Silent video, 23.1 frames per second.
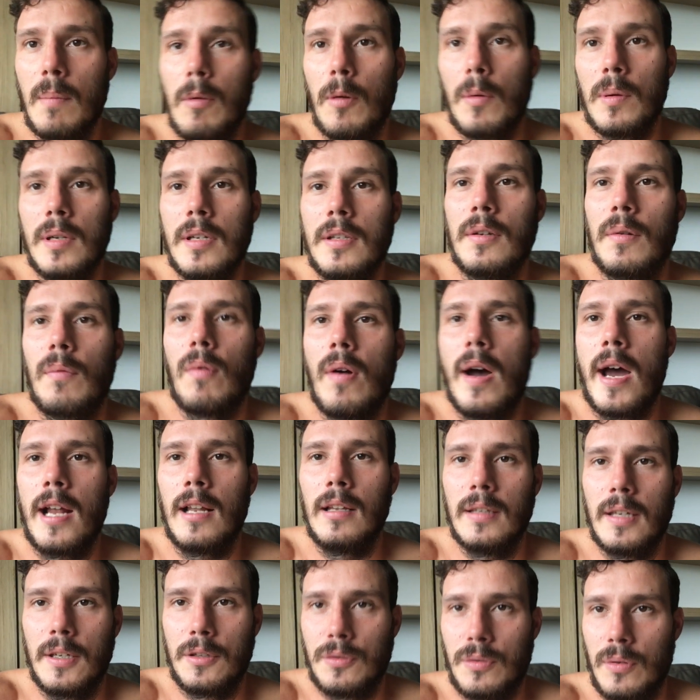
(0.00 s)
but we need the right
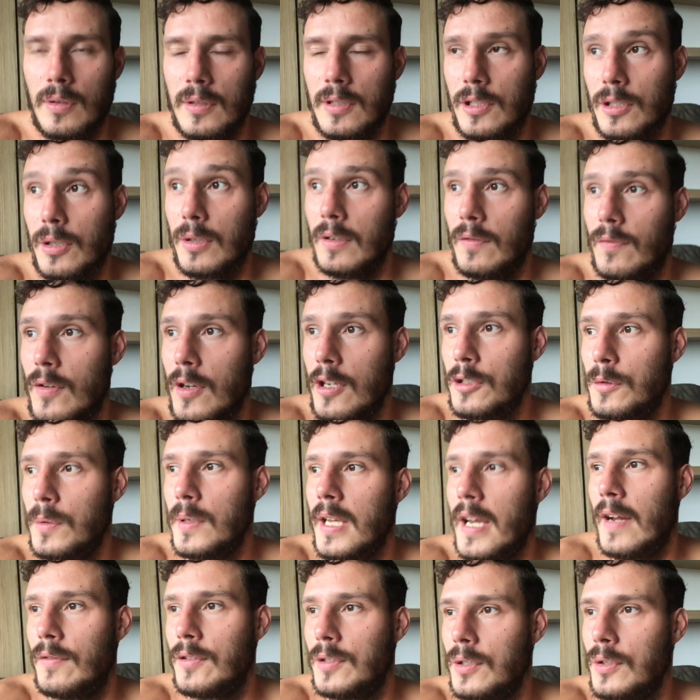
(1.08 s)
electrons. So the first thing we
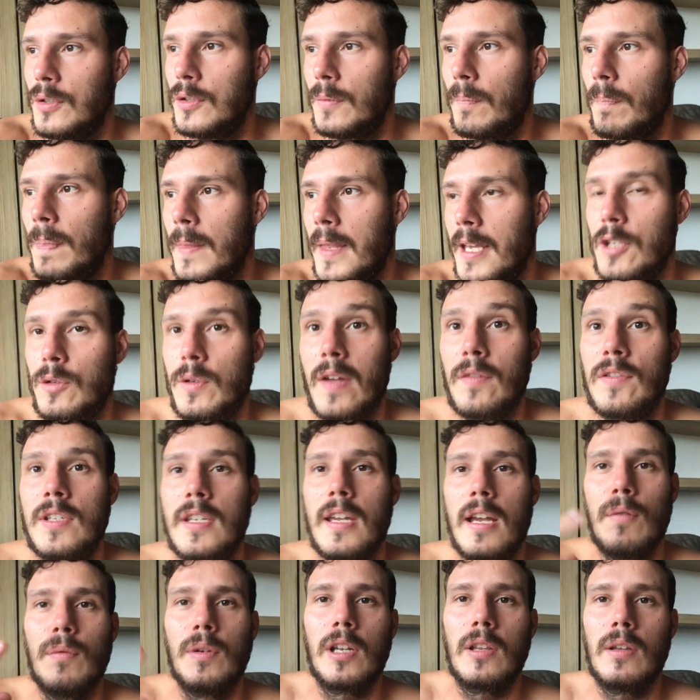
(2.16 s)
have to do is we have to
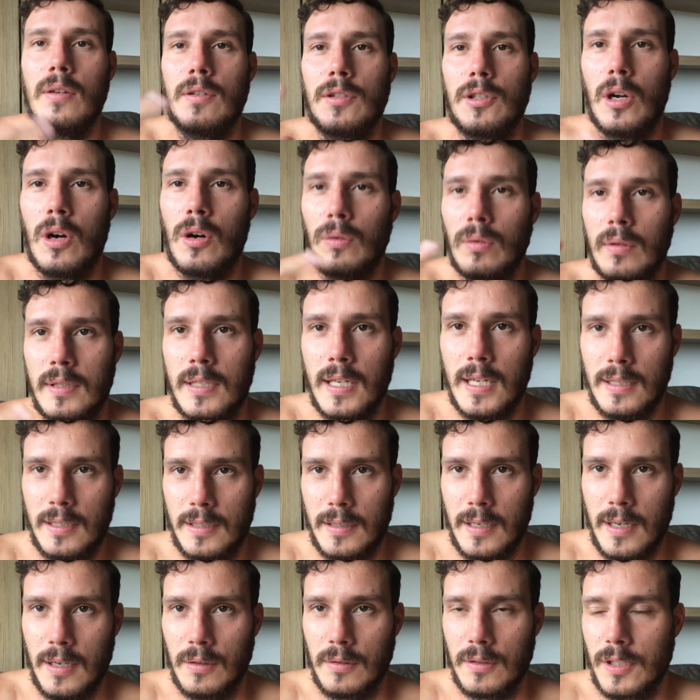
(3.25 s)
get rid of those old dead
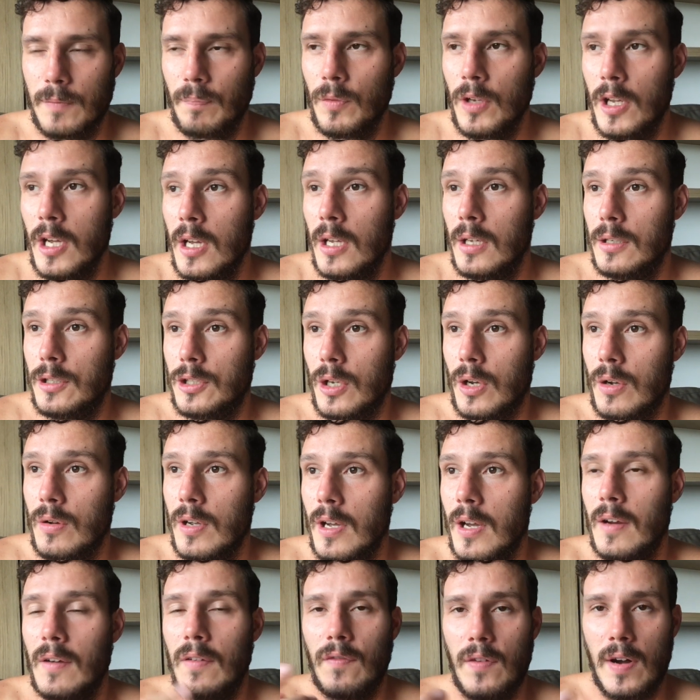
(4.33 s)
cells. So
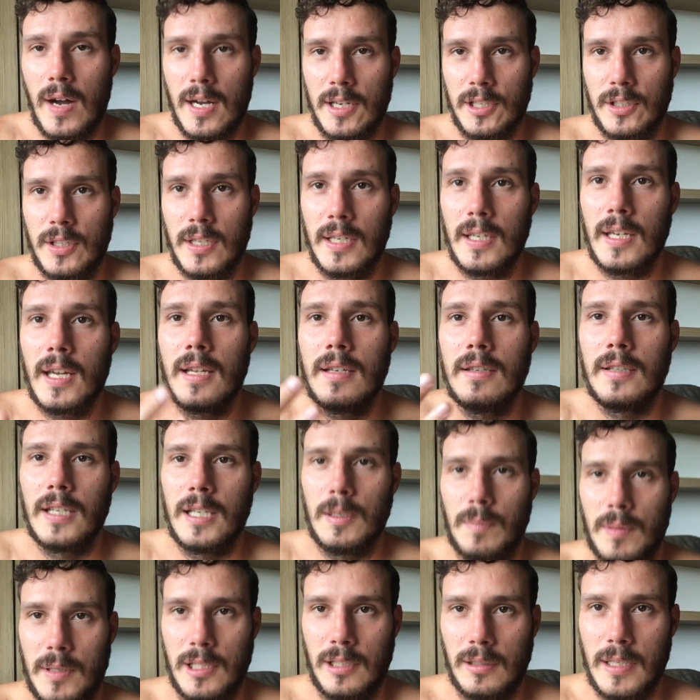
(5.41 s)
fasting and
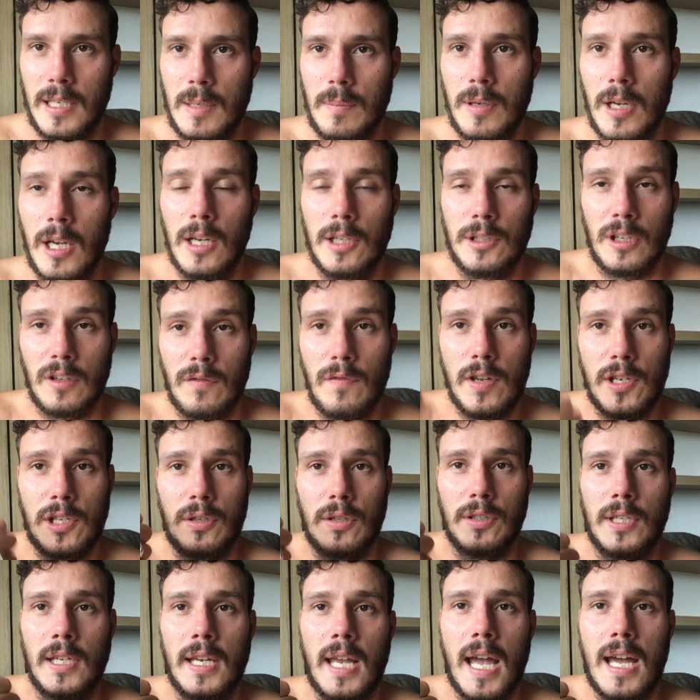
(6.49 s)
deeper sleep. So fix your
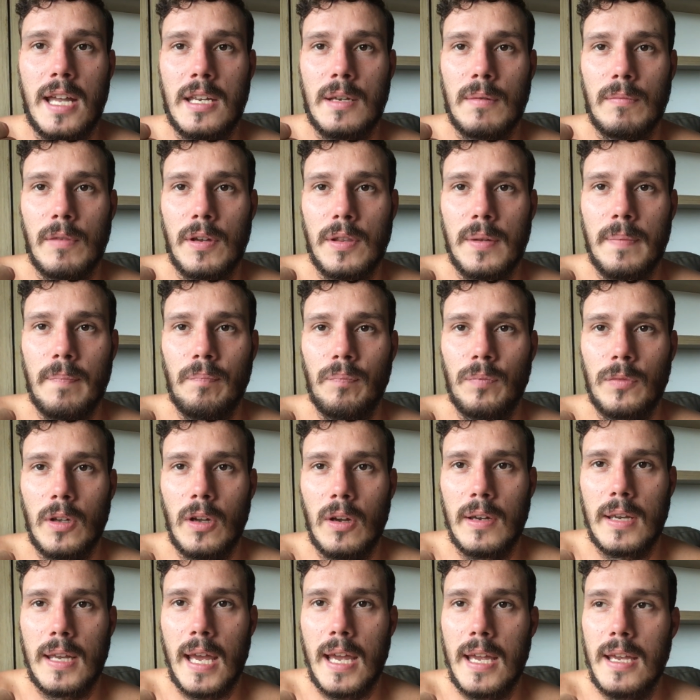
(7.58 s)
circadian rhythm,
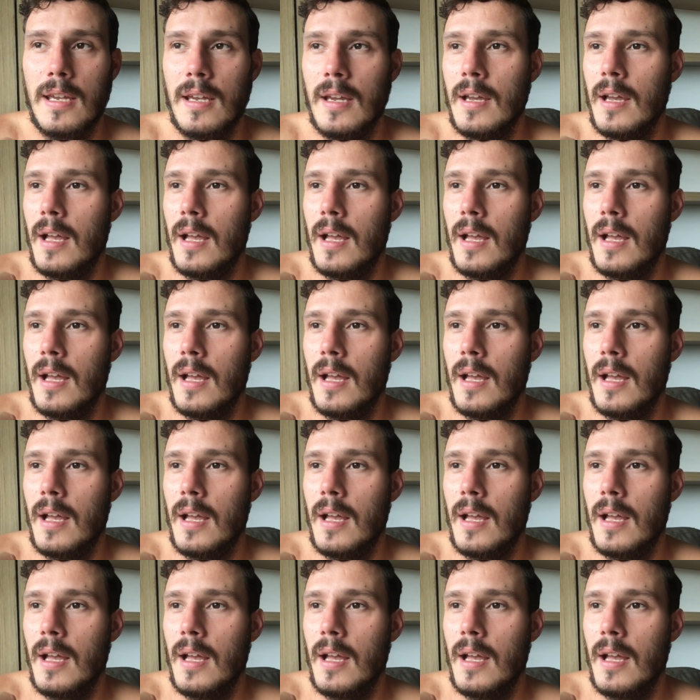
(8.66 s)
okay?